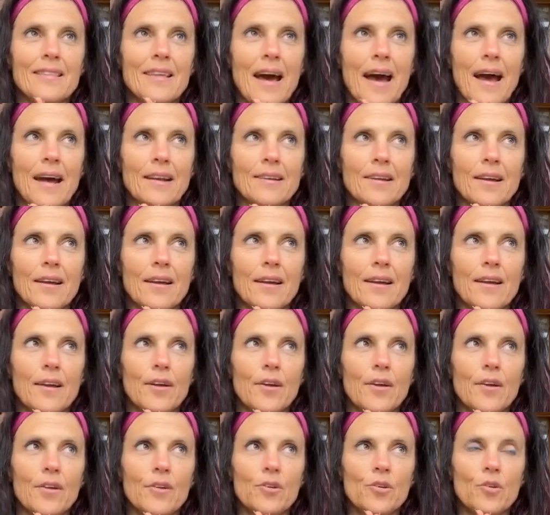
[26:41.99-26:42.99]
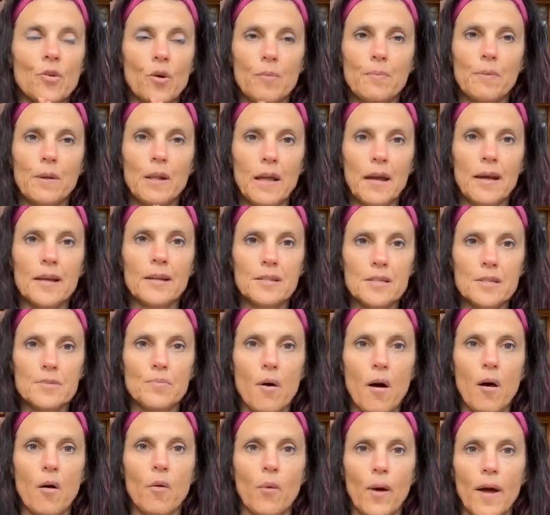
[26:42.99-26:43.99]
That you're playing
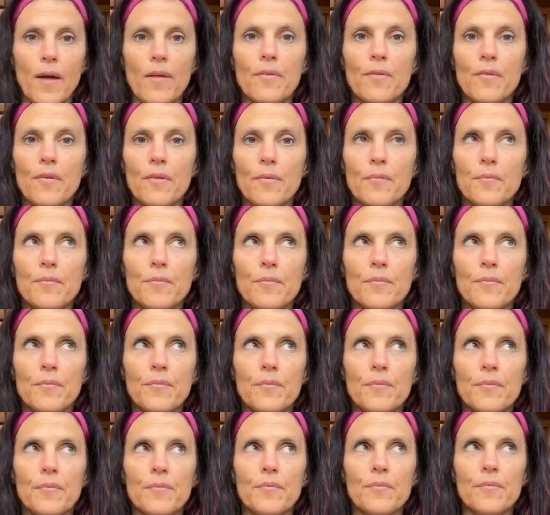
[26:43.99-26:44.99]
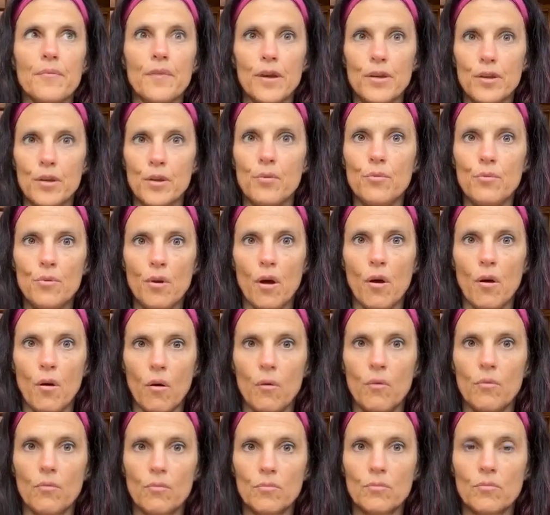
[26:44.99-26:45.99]
small with, that you
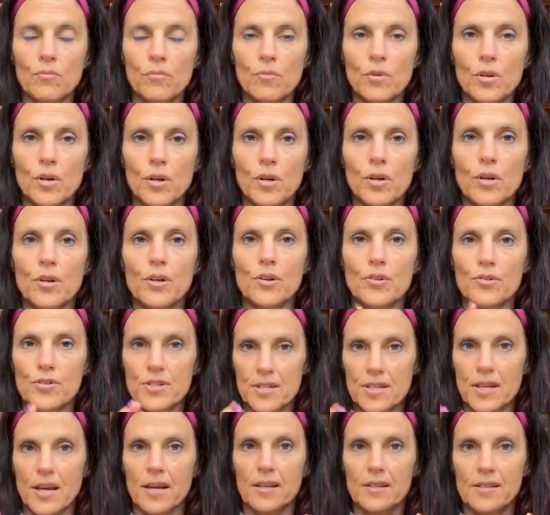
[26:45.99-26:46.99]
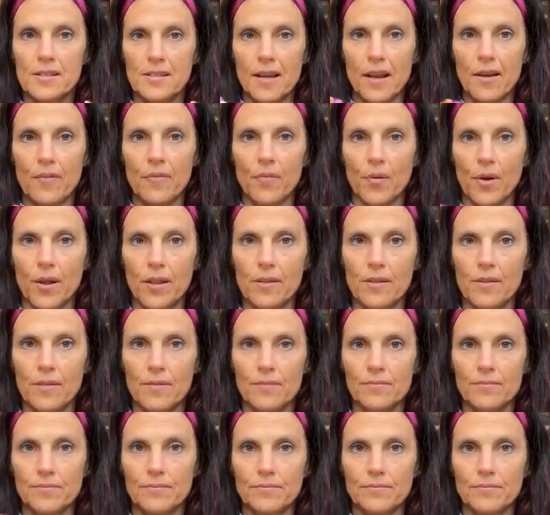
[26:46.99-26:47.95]
know you're staying safe with.